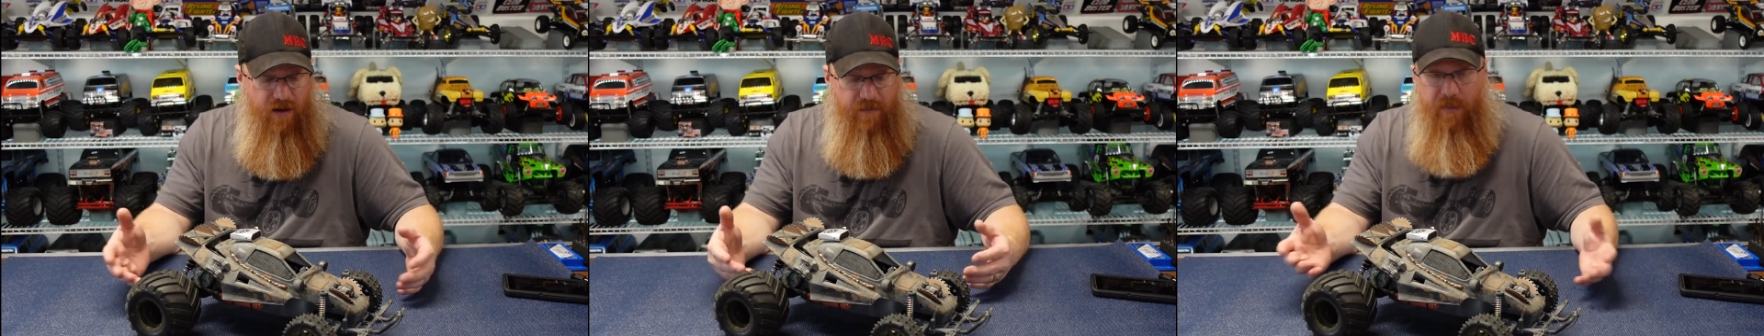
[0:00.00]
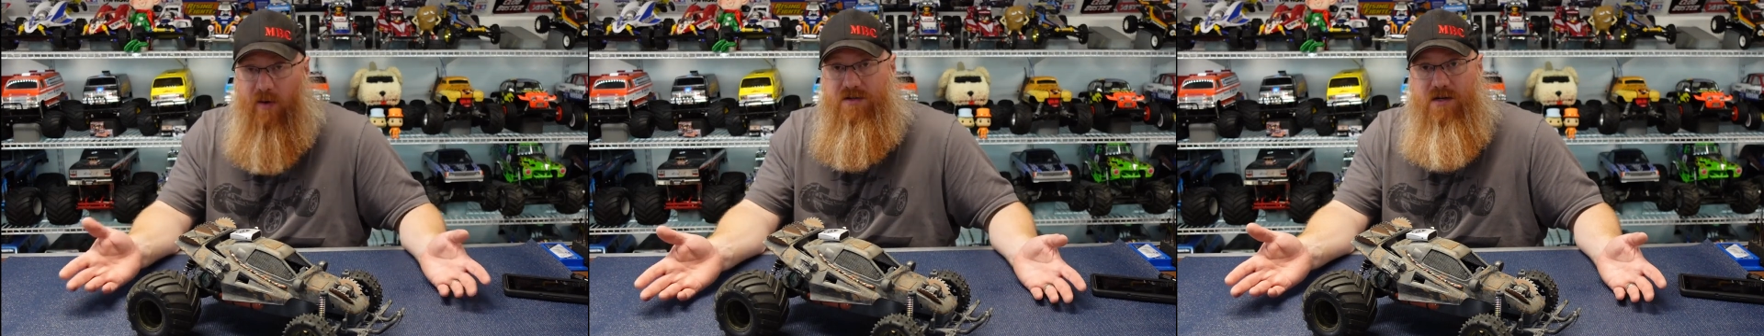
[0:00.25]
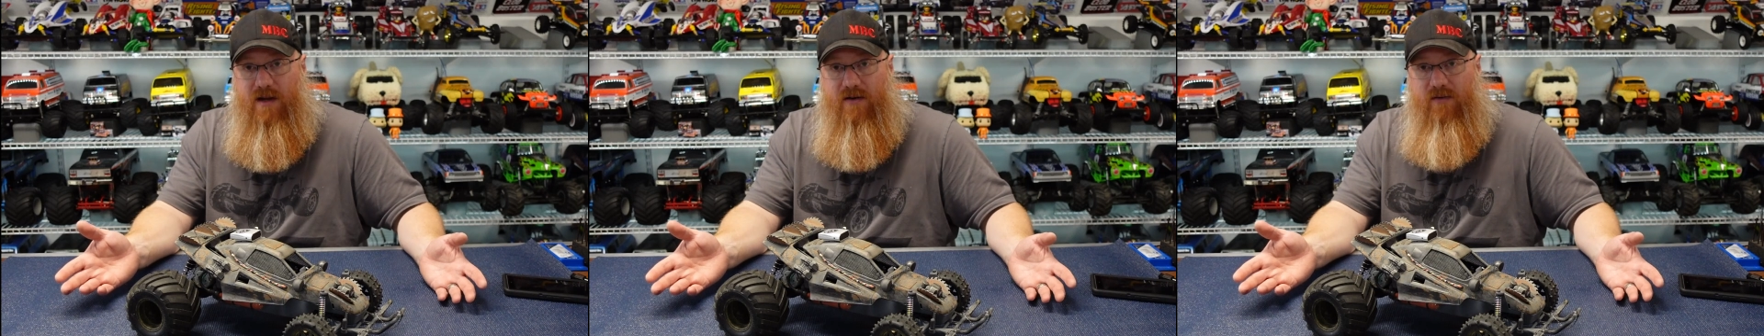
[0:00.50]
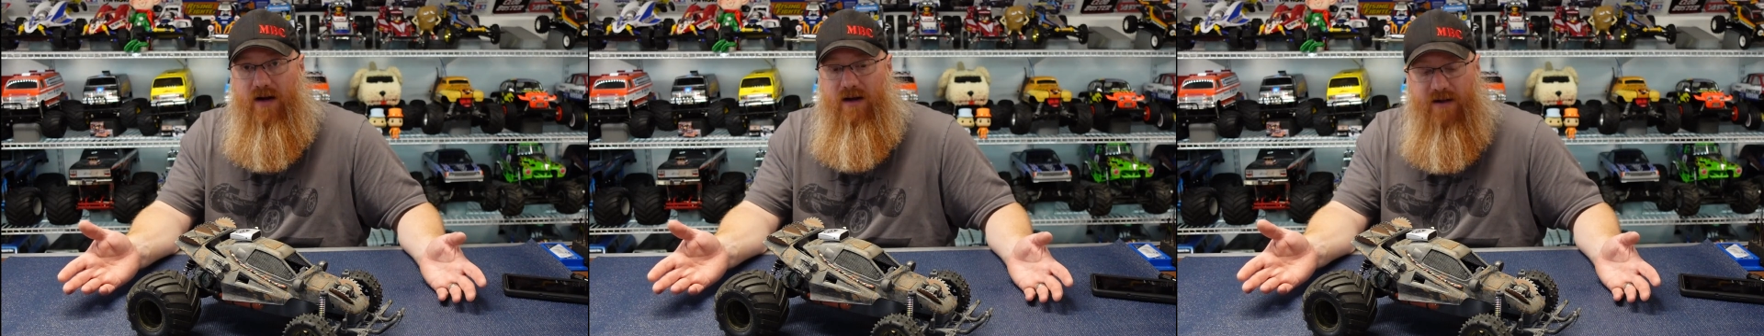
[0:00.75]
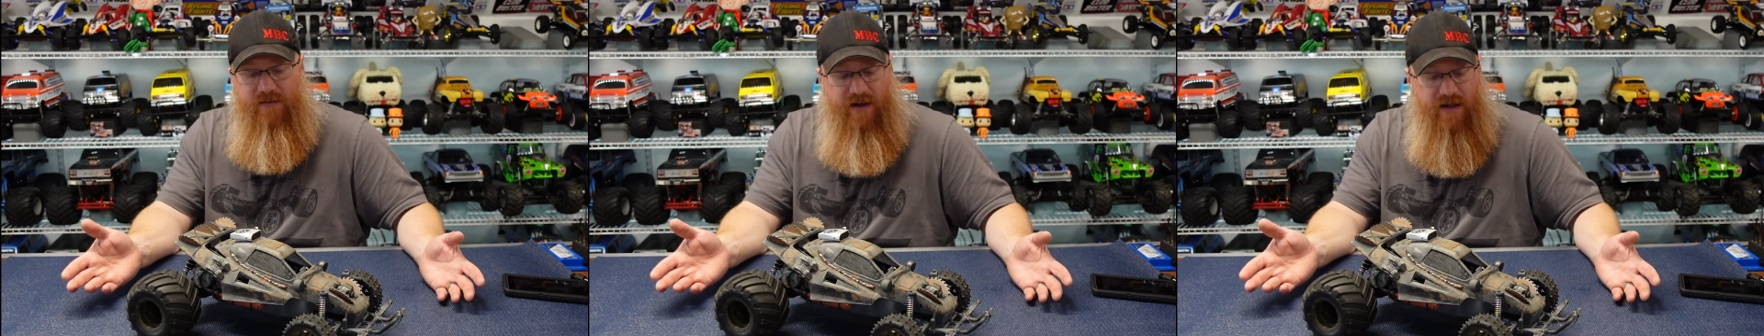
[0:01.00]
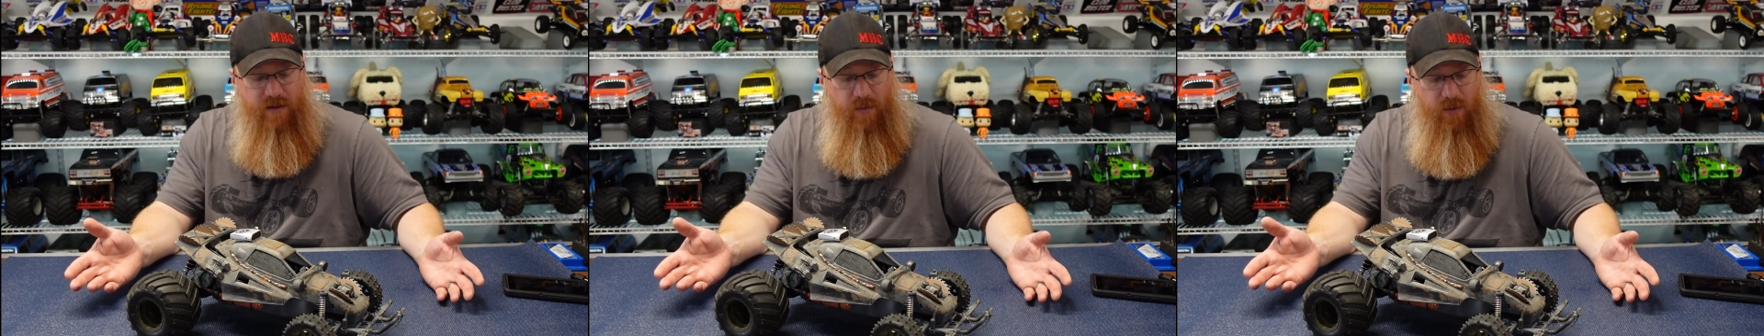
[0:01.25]
Parts are like readily
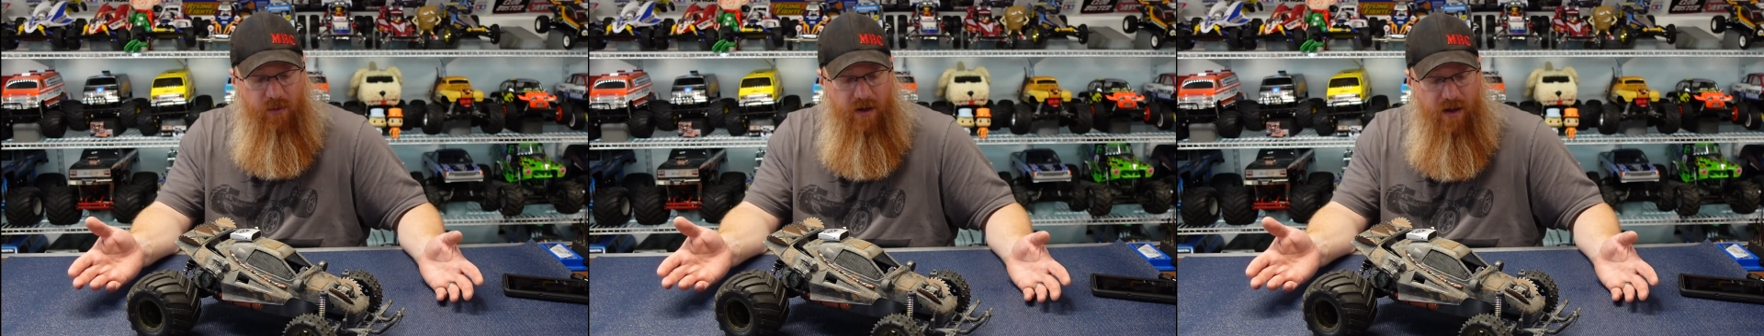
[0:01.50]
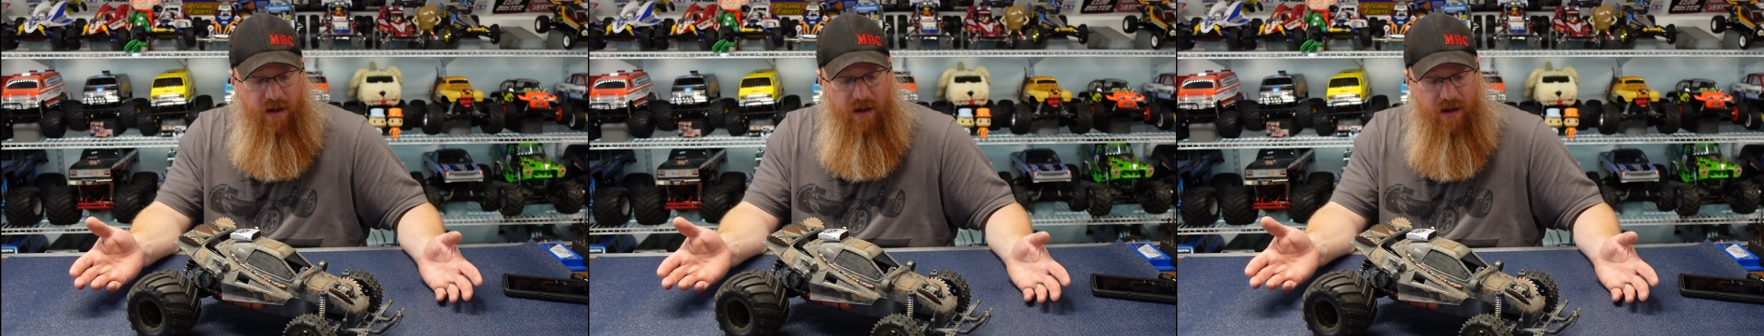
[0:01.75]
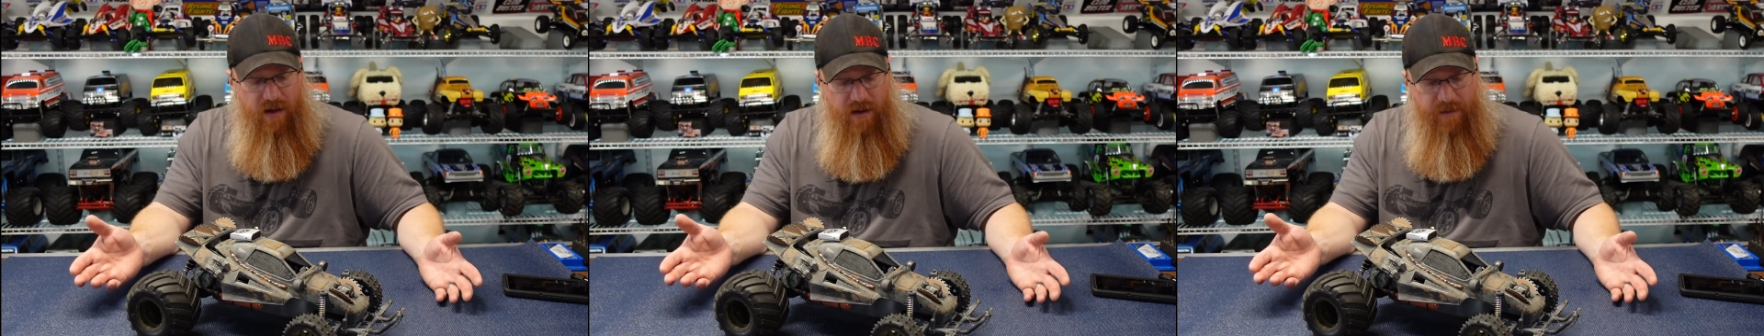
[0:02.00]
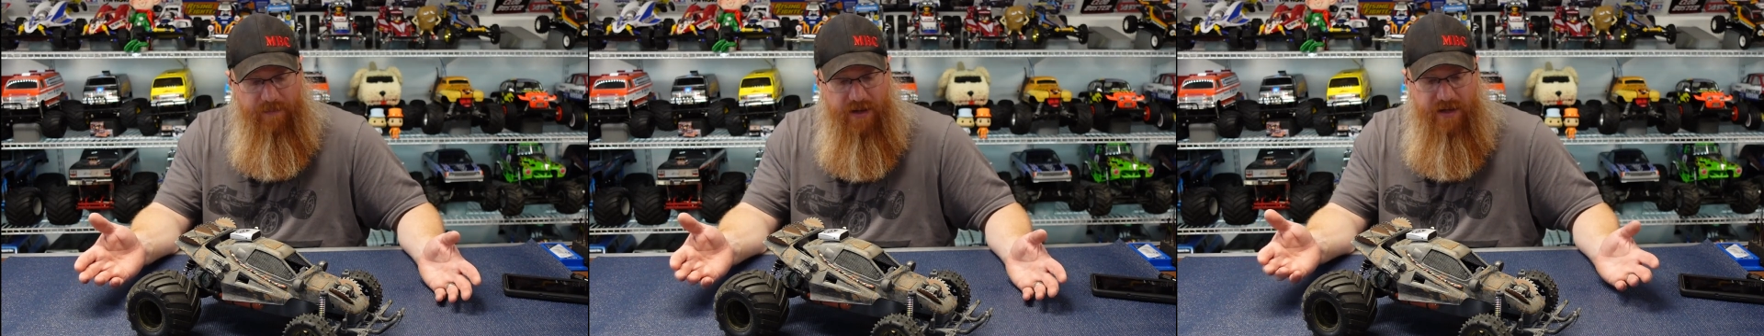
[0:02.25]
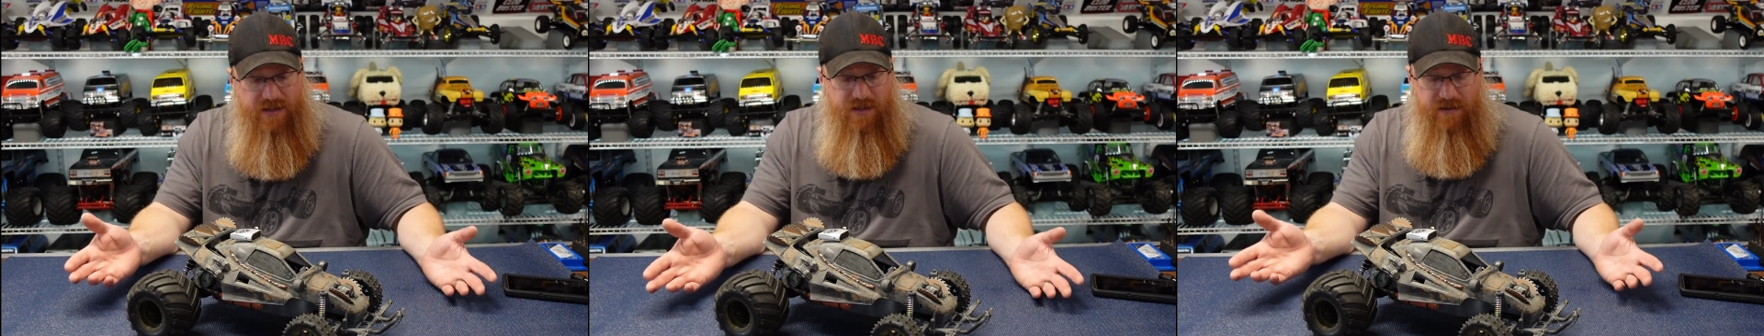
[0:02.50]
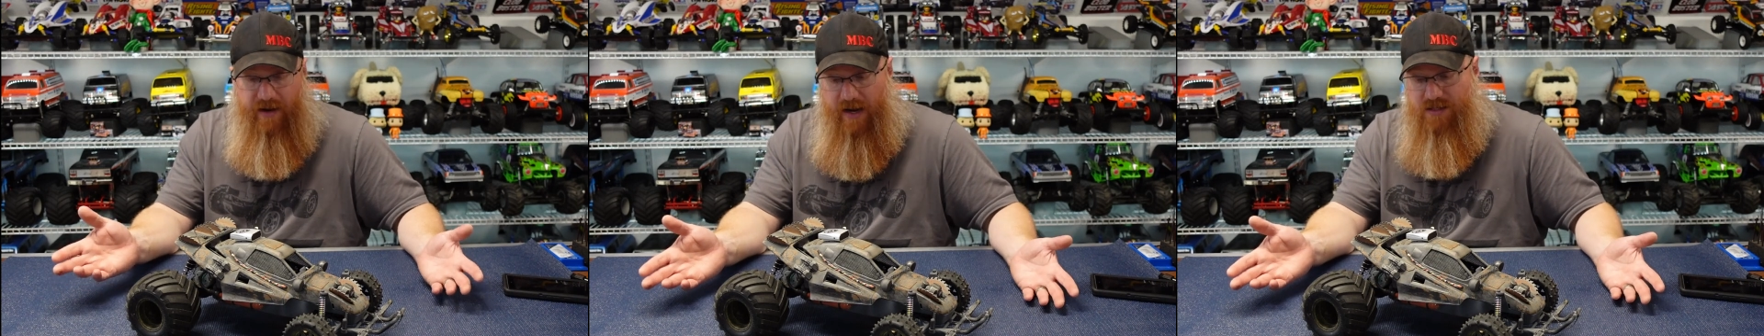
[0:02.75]
available. It is a
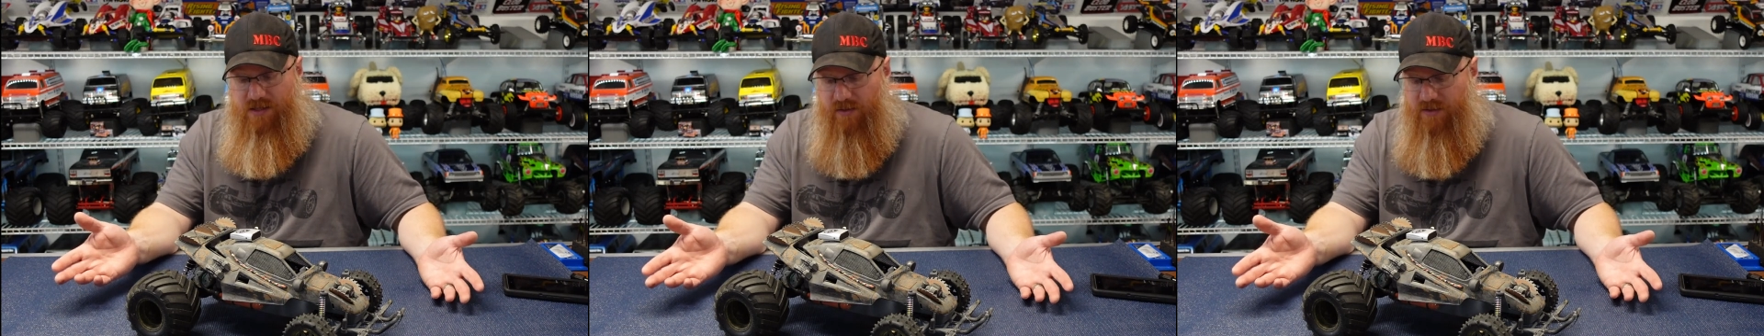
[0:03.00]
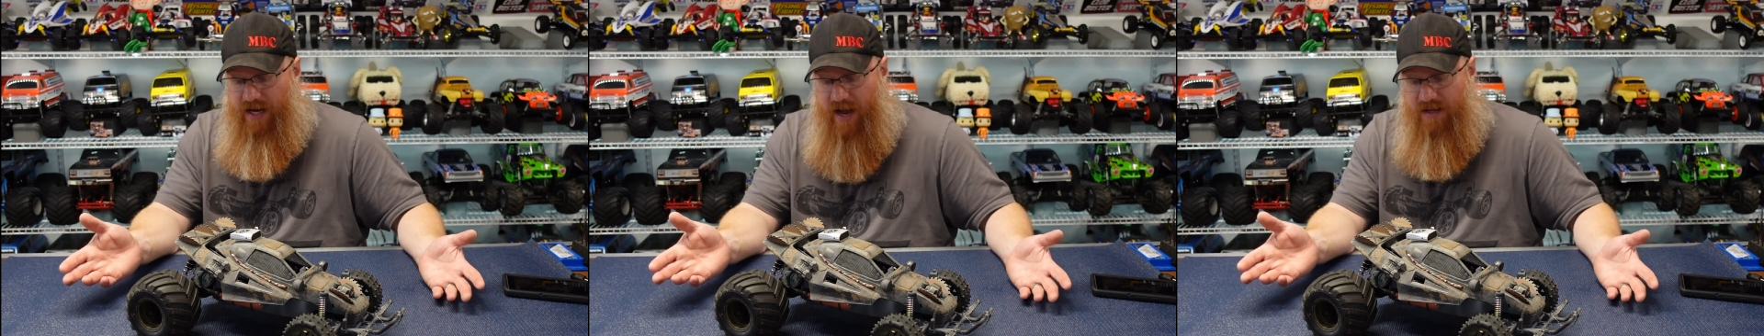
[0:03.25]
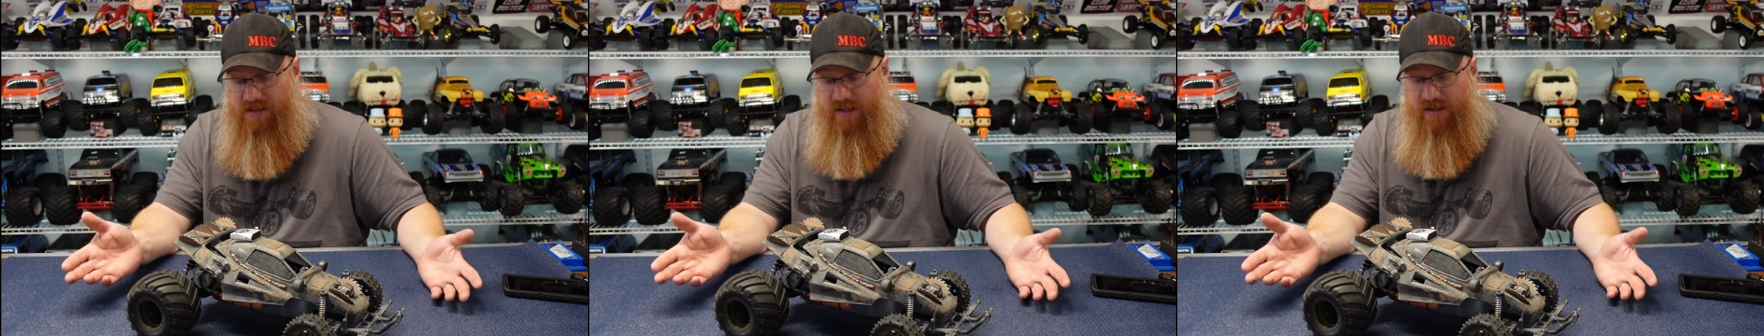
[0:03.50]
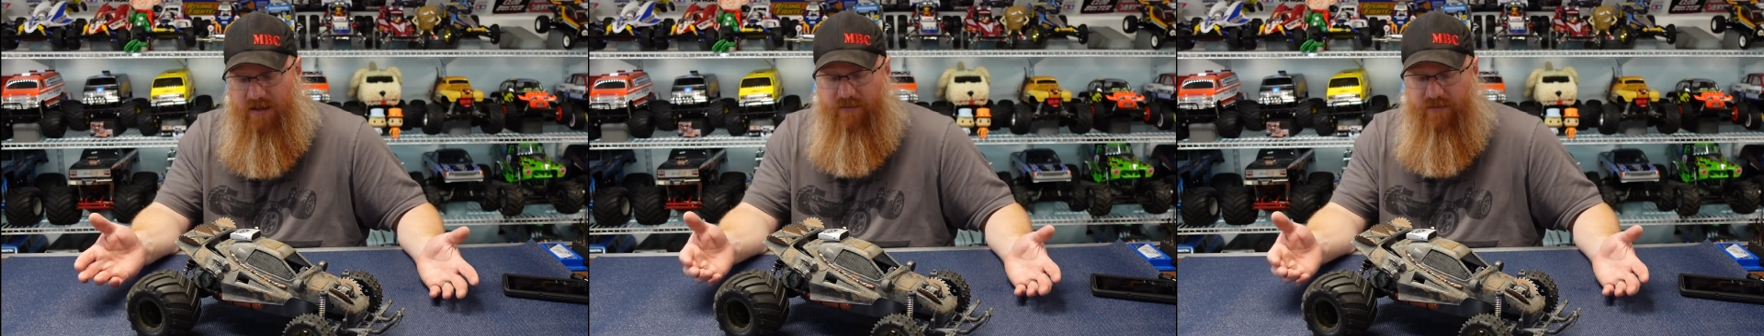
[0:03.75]
nice little chassis.